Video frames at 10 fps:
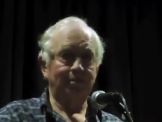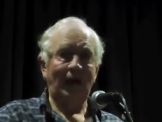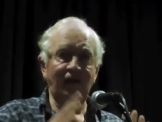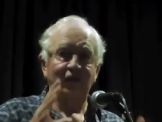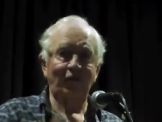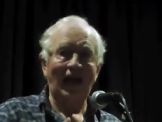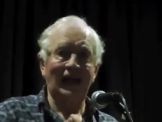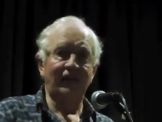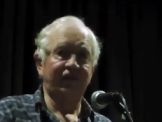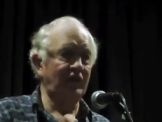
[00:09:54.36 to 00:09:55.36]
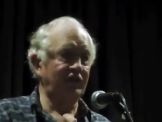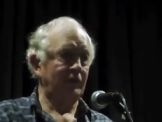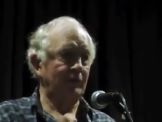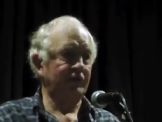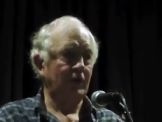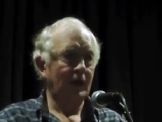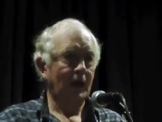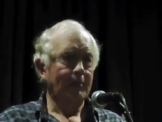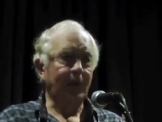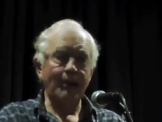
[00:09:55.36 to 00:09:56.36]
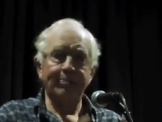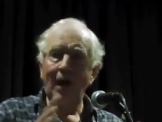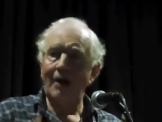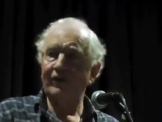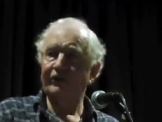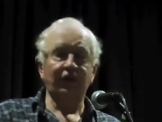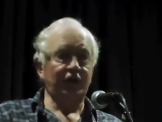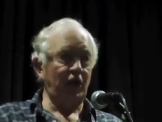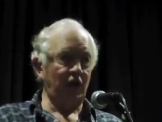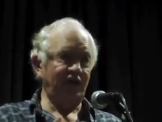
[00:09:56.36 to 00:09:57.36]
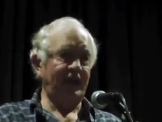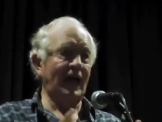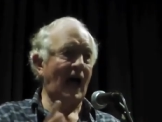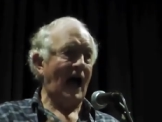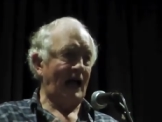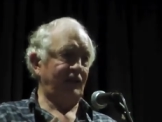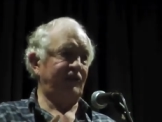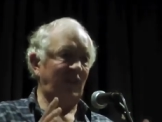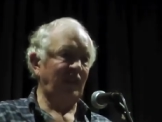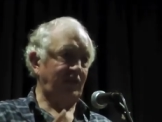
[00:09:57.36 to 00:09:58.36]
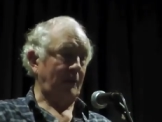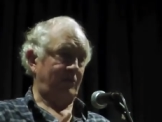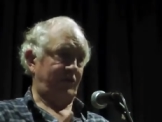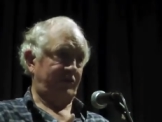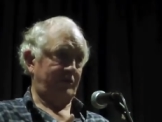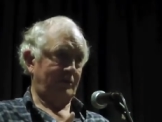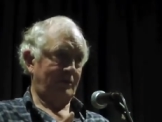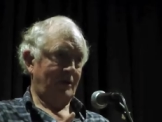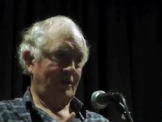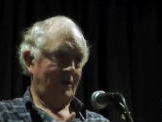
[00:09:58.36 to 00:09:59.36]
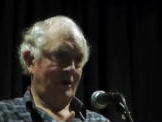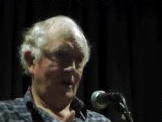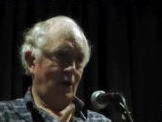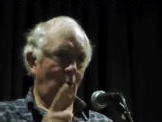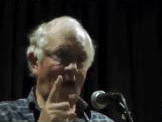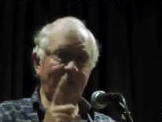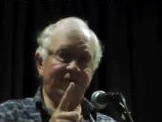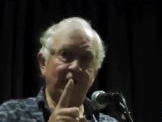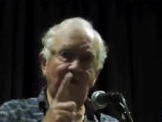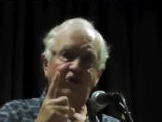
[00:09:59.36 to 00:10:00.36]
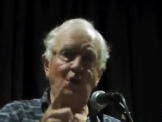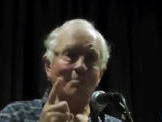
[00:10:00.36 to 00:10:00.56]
by surveillance systems, by private security guard systems. One of, there are two